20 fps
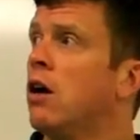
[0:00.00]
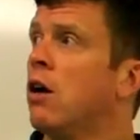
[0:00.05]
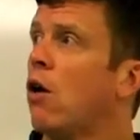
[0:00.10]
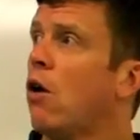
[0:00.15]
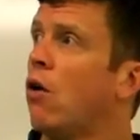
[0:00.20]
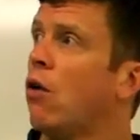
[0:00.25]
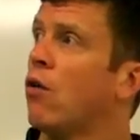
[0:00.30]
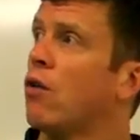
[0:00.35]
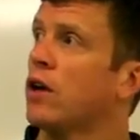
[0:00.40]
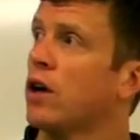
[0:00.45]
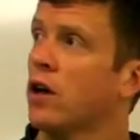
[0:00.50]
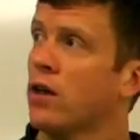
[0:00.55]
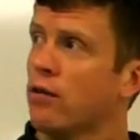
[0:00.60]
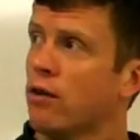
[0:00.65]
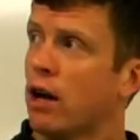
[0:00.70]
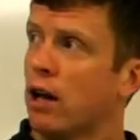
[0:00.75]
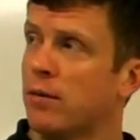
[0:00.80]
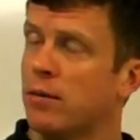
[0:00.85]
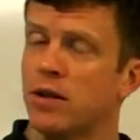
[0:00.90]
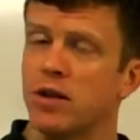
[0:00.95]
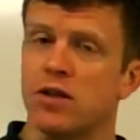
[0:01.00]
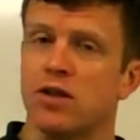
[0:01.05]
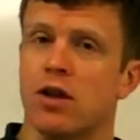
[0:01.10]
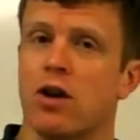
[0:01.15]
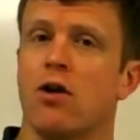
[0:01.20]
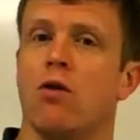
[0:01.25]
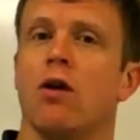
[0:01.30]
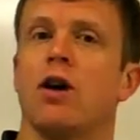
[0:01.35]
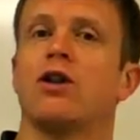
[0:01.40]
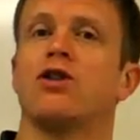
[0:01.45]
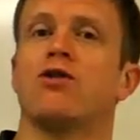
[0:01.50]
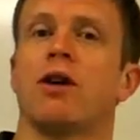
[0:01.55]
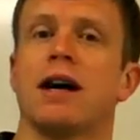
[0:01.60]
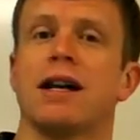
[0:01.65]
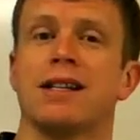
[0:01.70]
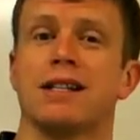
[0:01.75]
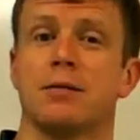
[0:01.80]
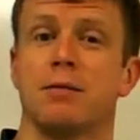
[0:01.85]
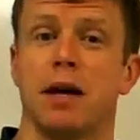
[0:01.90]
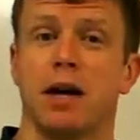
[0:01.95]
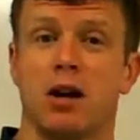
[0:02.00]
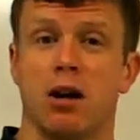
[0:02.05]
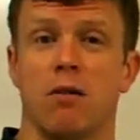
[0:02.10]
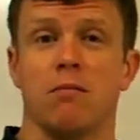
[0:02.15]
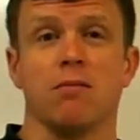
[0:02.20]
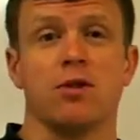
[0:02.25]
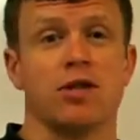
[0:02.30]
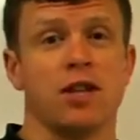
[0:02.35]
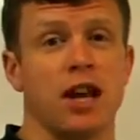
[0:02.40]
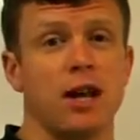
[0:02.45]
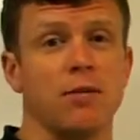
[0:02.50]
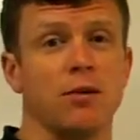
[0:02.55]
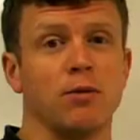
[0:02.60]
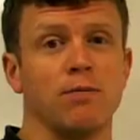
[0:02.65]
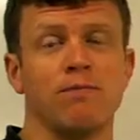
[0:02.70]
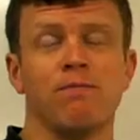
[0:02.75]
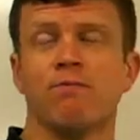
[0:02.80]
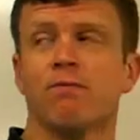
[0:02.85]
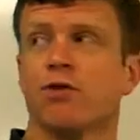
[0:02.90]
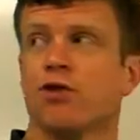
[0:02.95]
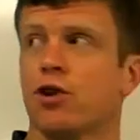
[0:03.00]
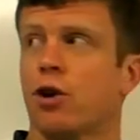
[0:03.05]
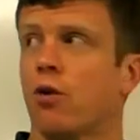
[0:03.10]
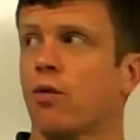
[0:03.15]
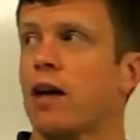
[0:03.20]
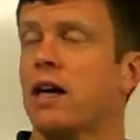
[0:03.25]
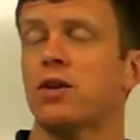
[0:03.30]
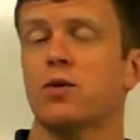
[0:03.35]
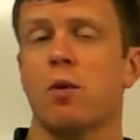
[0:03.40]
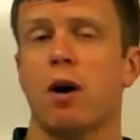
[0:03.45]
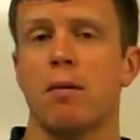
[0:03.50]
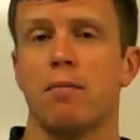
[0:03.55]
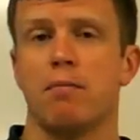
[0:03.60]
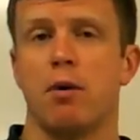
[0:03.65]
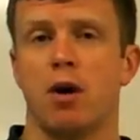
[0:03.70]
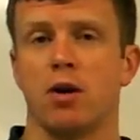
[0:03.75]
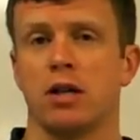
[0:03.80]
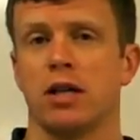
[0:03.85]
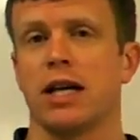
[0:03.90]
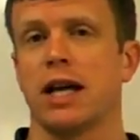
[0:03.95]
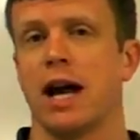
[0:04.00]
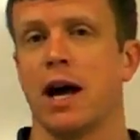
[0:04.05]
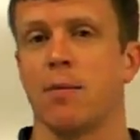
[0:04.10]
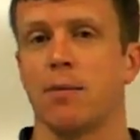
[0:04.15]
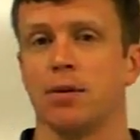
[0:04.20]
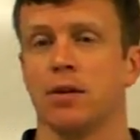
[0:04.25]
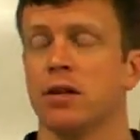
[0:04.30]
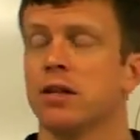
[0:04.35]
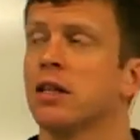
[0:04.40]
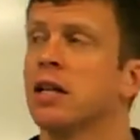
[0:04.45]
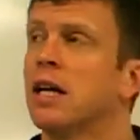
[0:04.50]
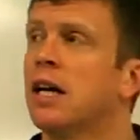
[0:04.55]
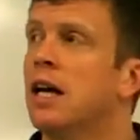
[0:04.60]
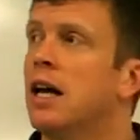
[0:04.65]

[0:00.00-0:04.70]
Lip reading: All the other elements, though, are trying to become stable. So that's why bonding happens.